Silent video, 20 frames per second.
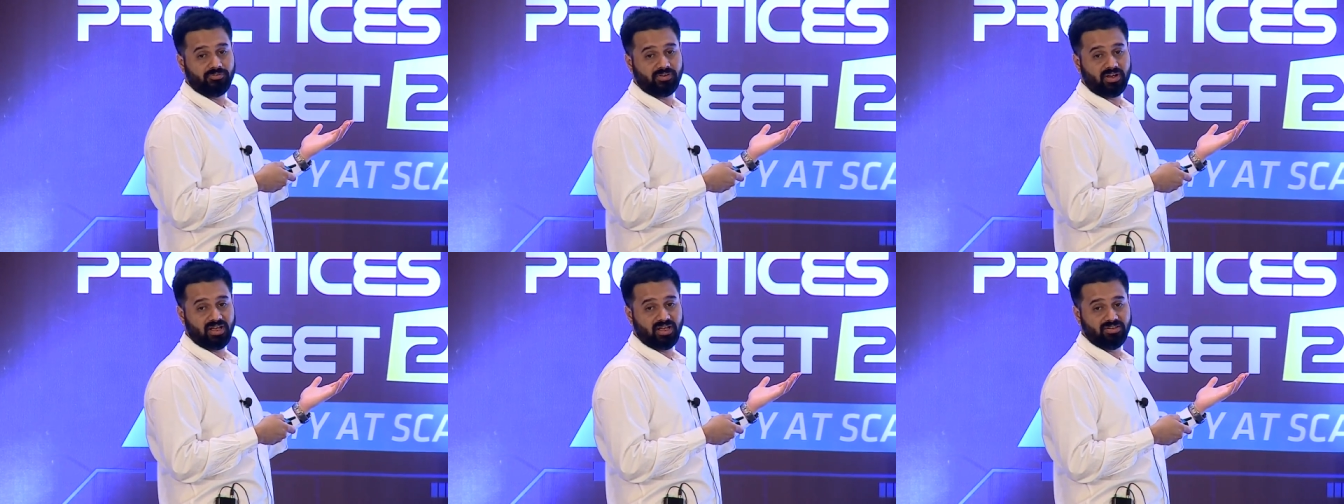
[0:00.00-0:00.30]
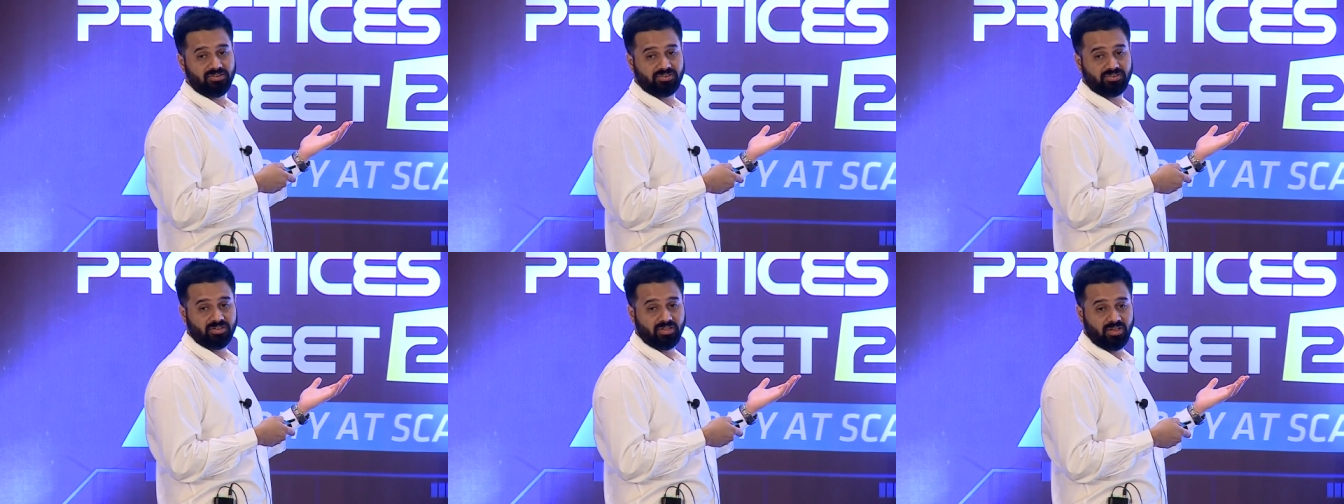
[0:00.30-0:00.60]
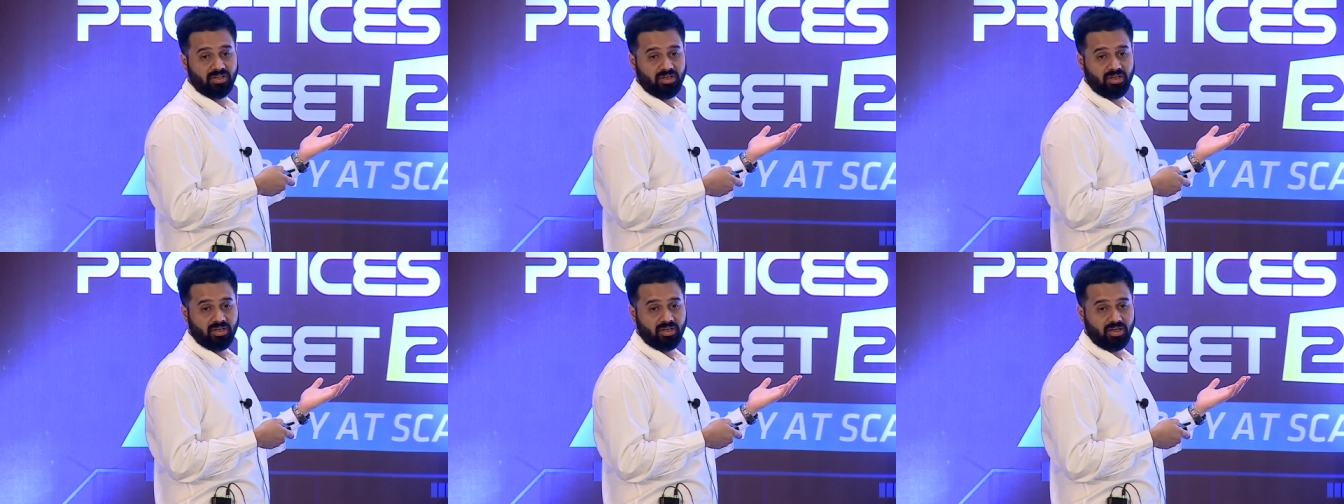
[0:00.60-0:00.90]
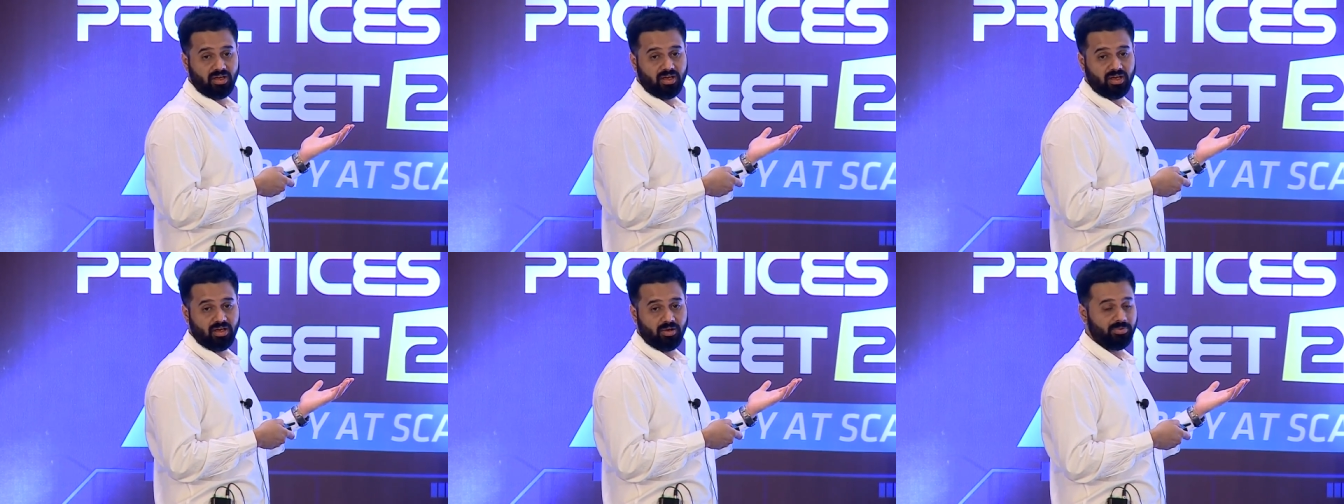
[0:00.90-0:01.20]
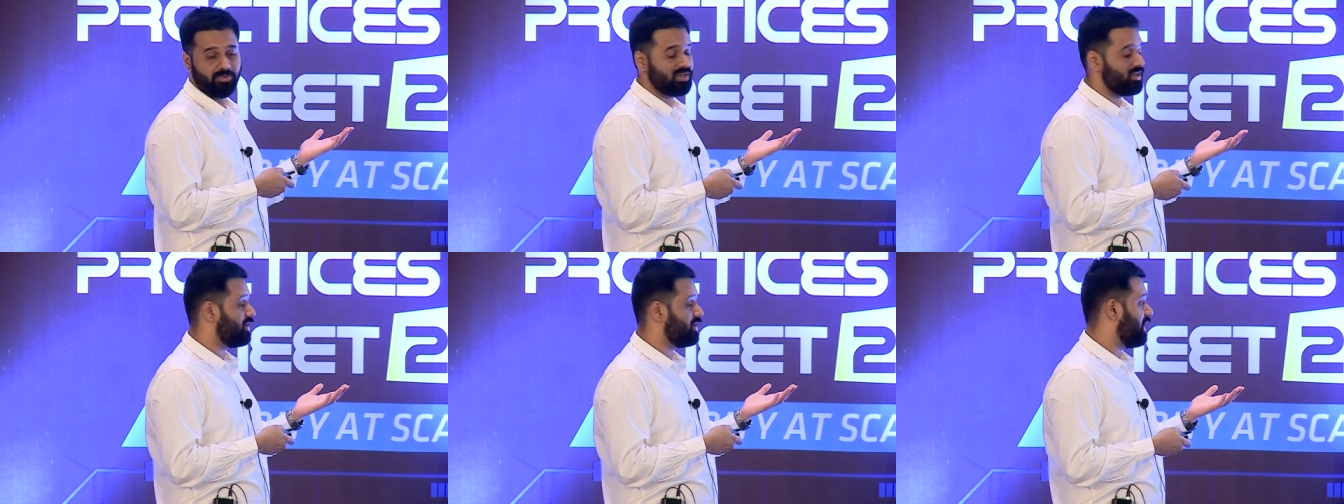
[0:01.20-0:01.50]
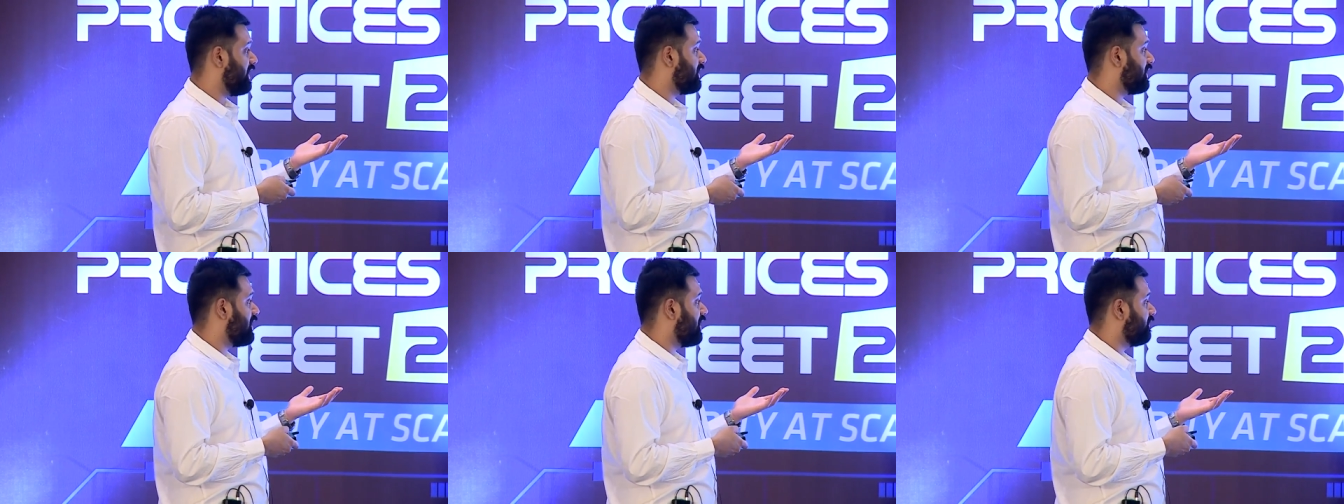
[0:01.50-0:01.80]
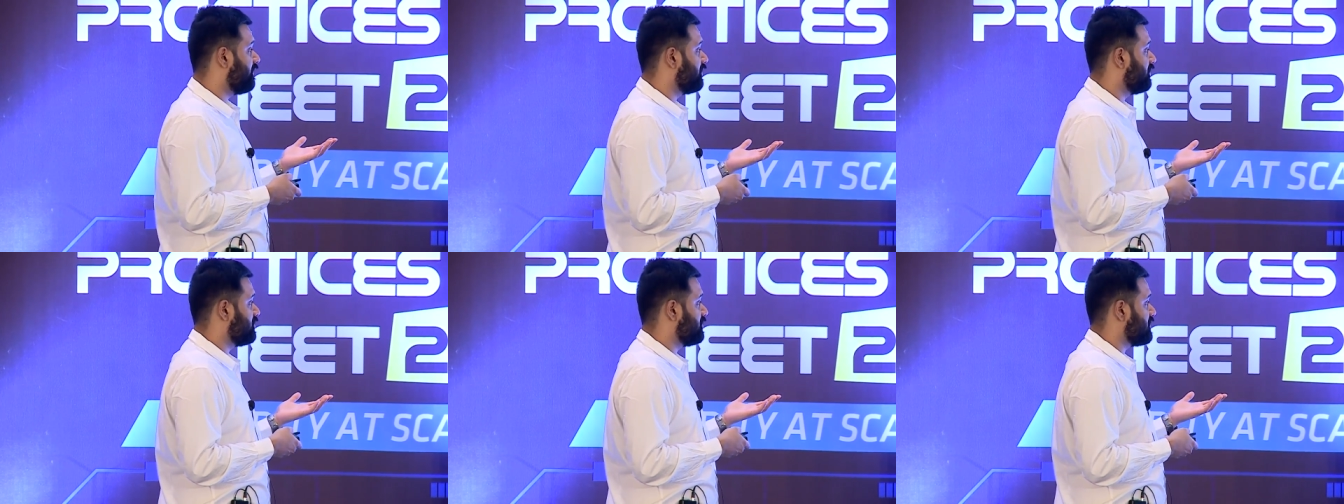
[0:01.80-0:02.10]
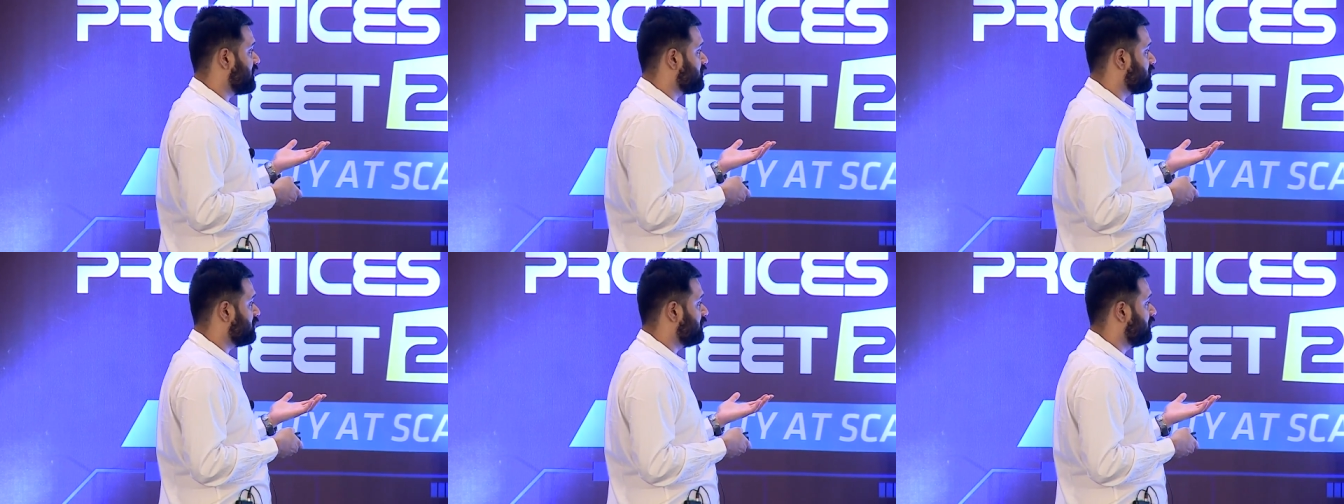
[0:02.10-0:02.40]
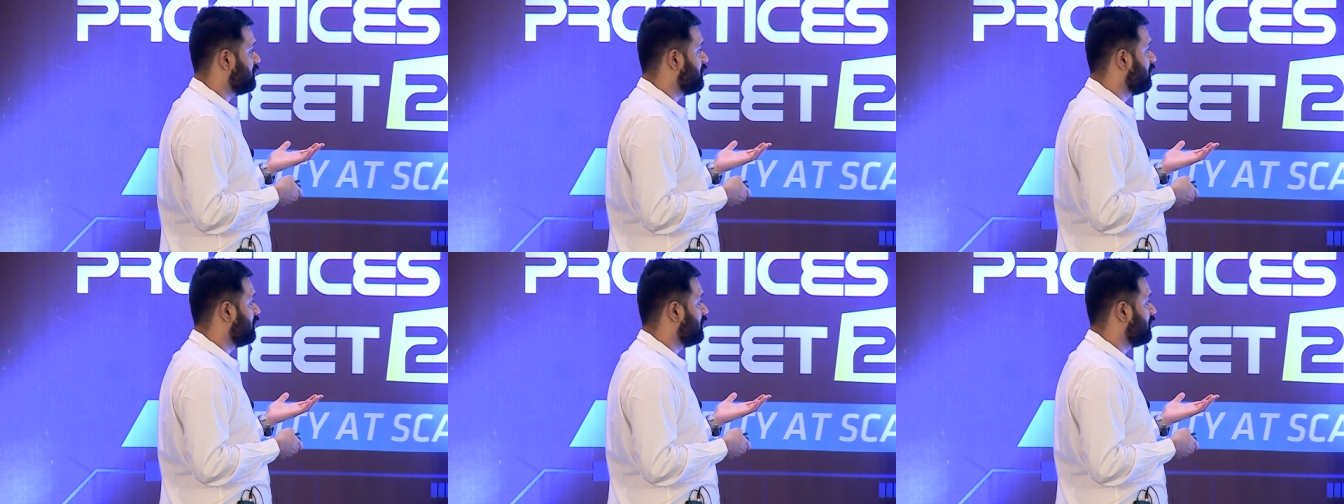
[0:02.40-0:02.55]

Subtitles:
us. We can connect after the session.